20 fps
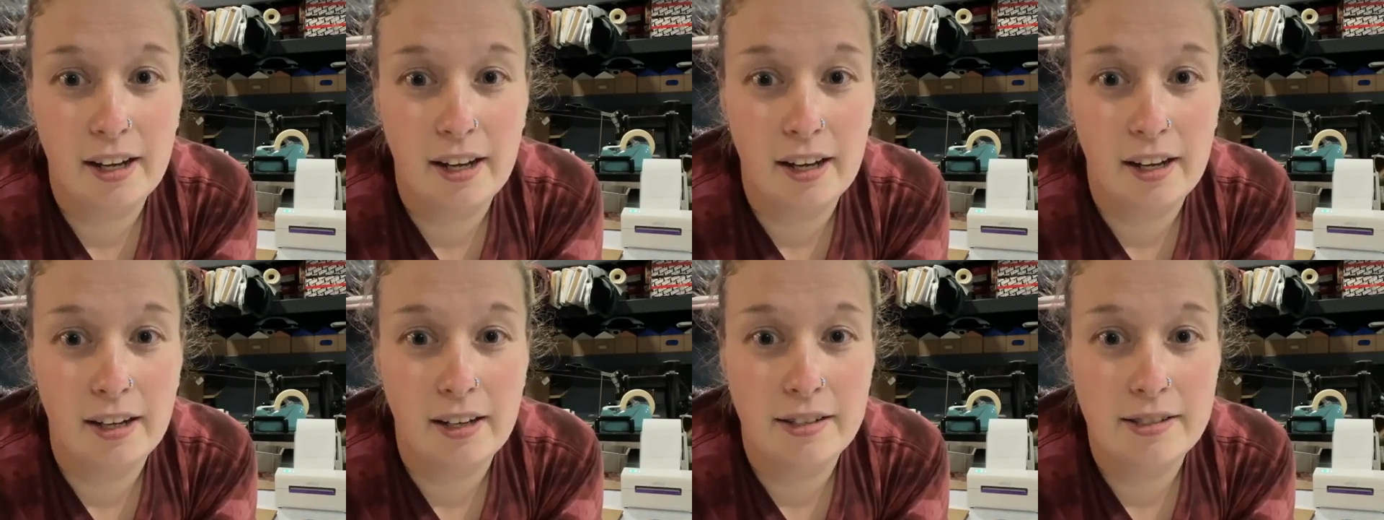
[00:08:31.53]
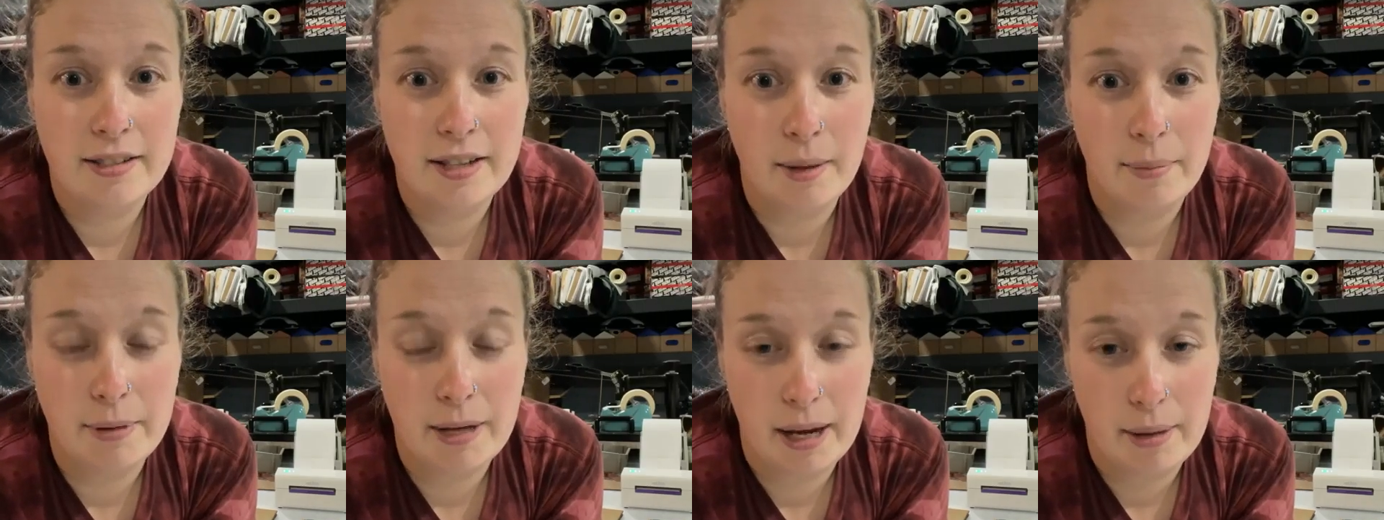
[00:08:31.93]
In
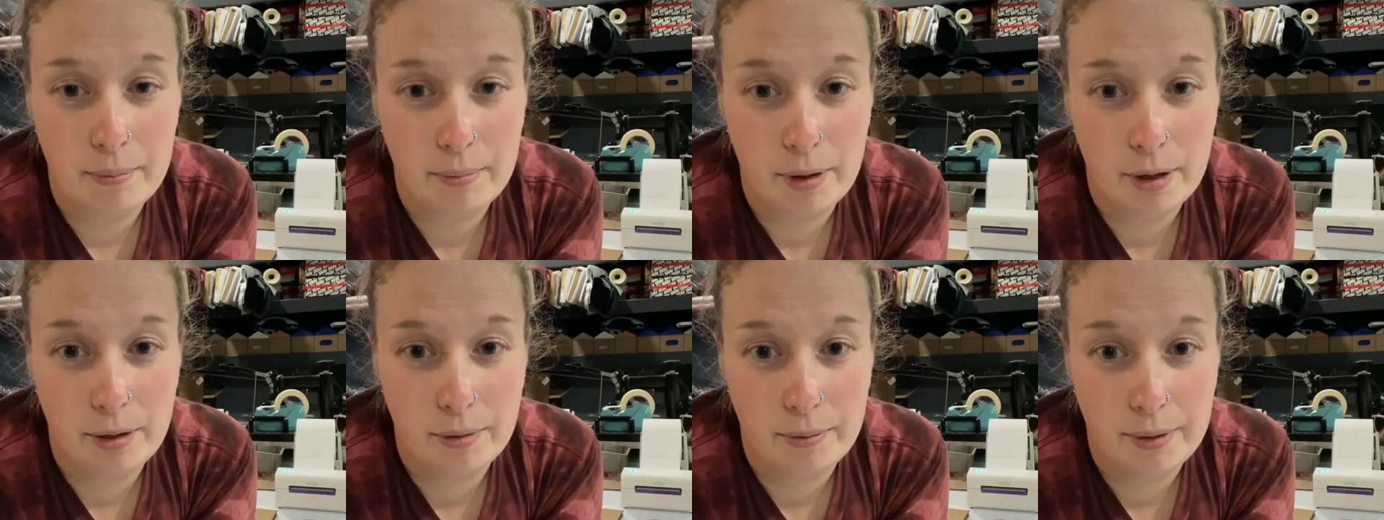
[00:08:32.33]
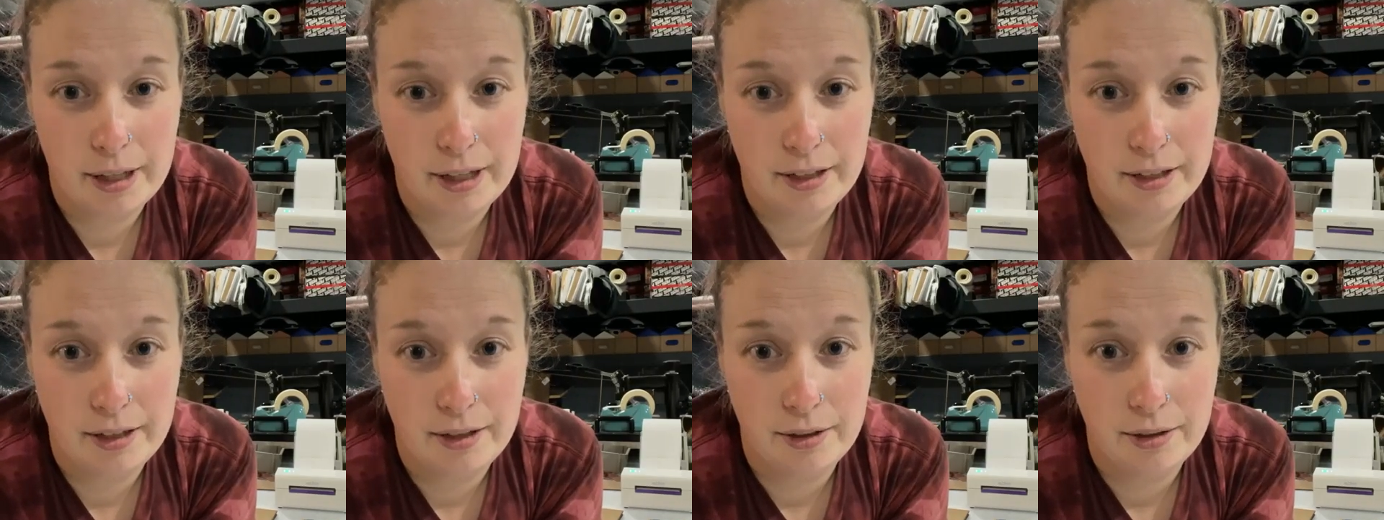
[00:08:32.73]
September
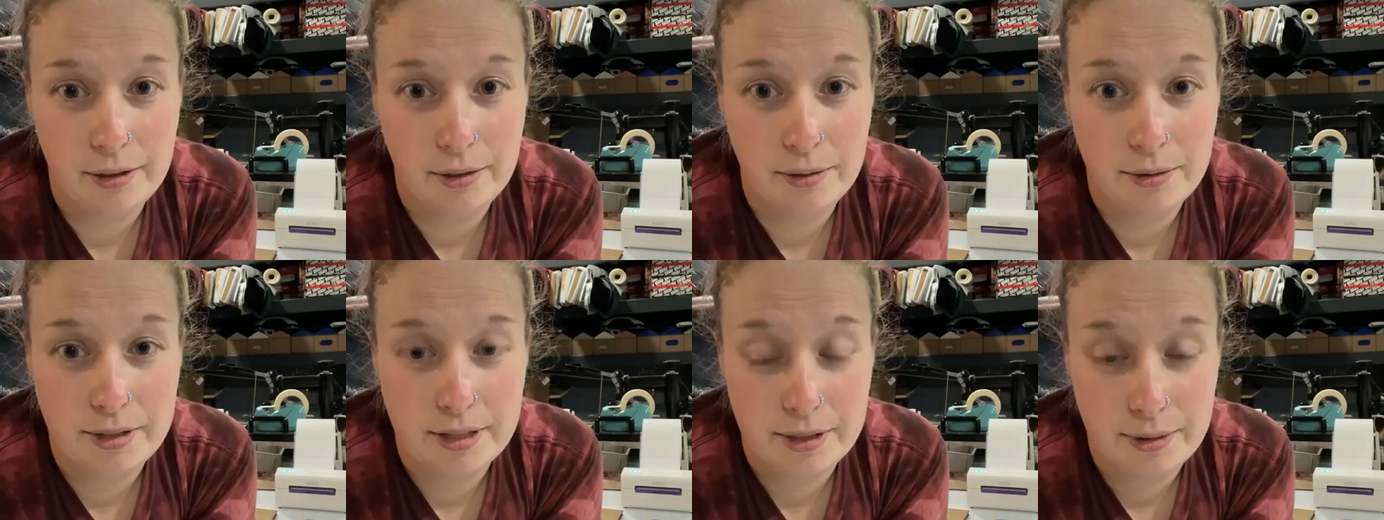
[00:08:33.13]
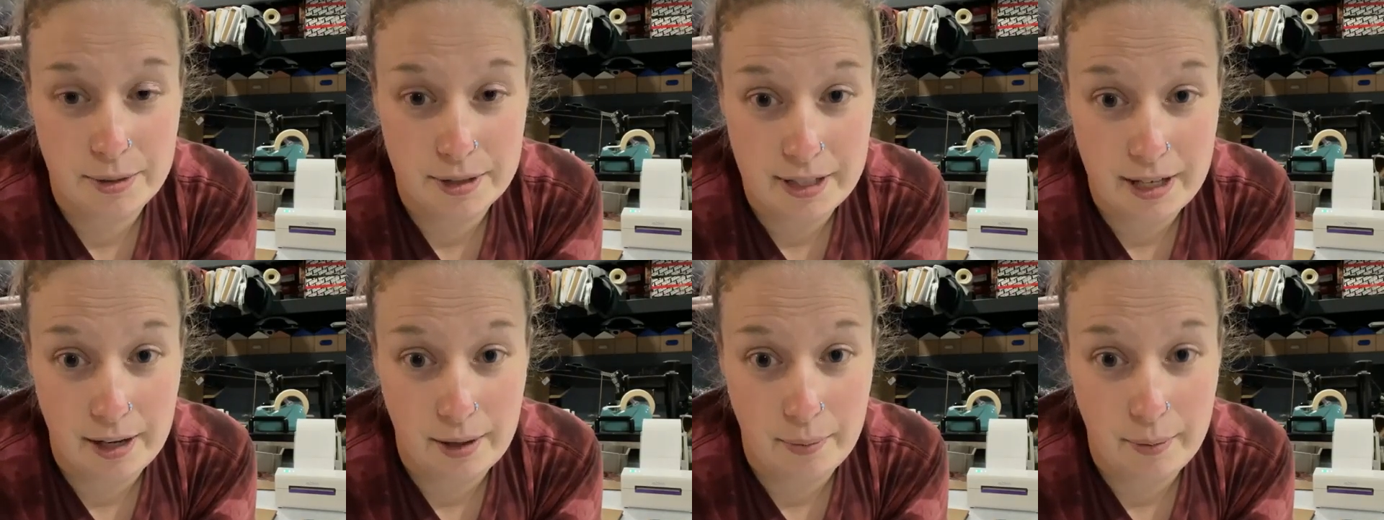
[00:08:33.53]
we do
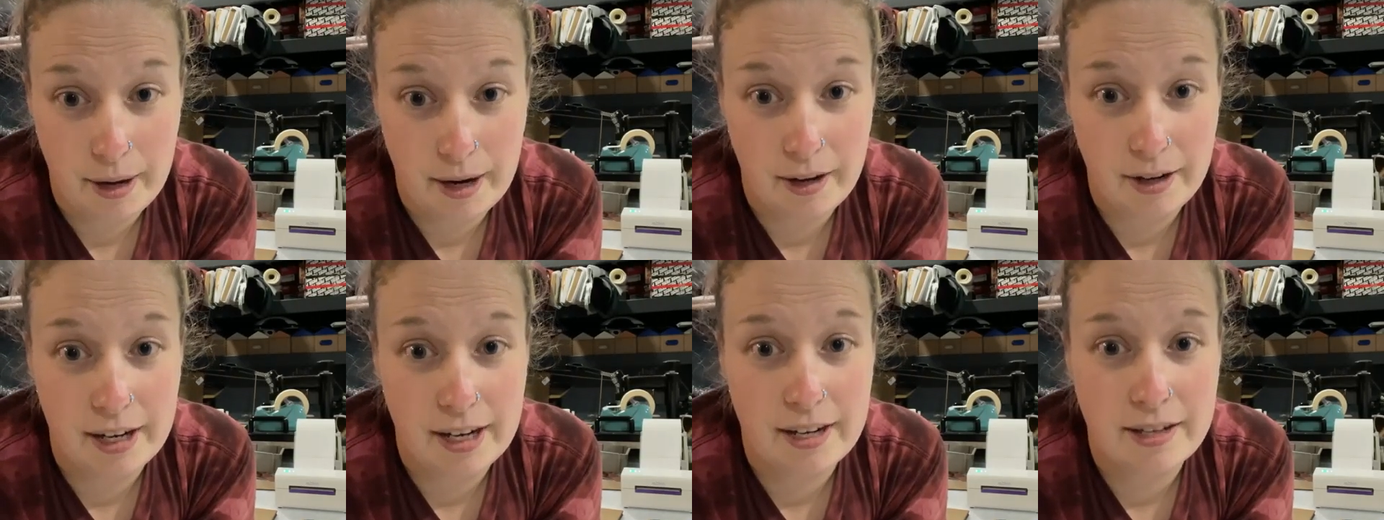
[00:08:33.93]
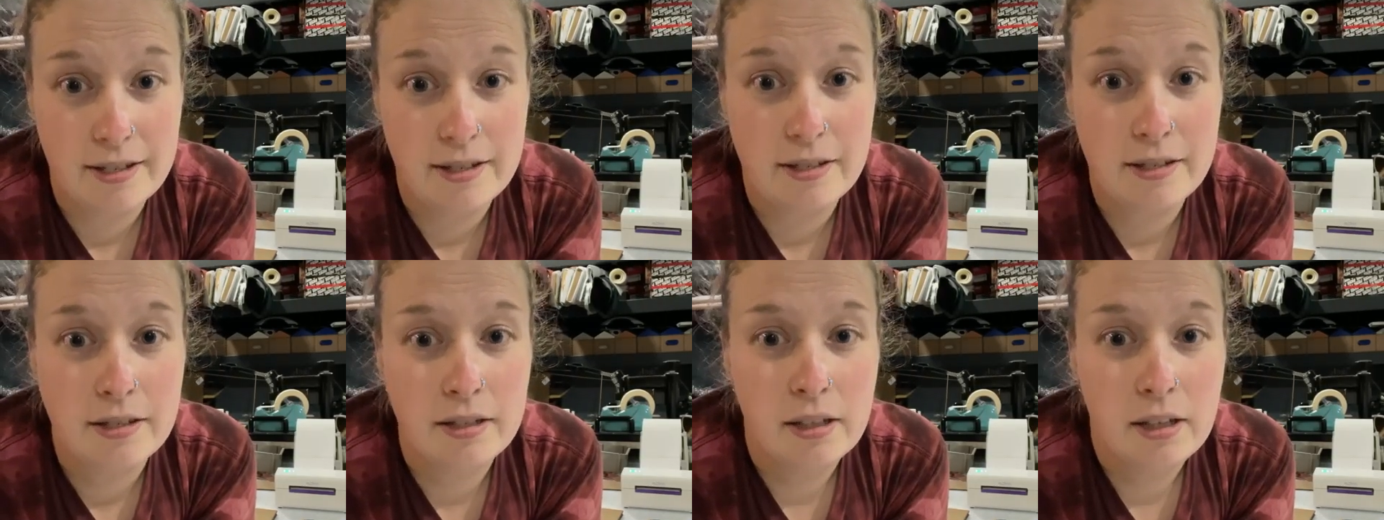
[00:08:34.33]
suicide
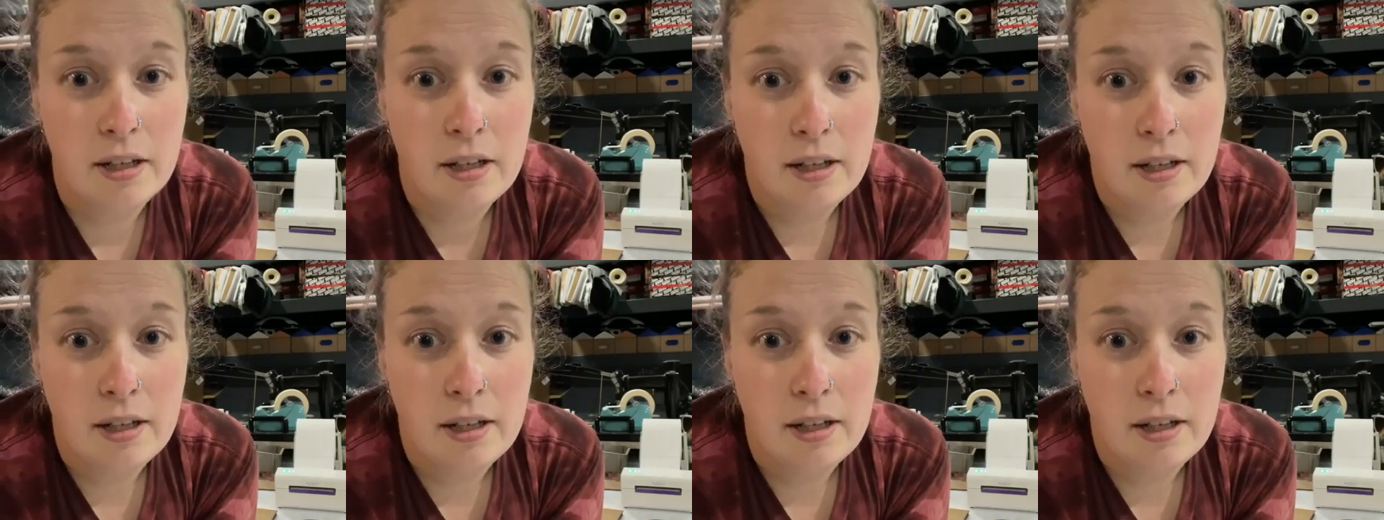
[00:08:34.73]
awareness.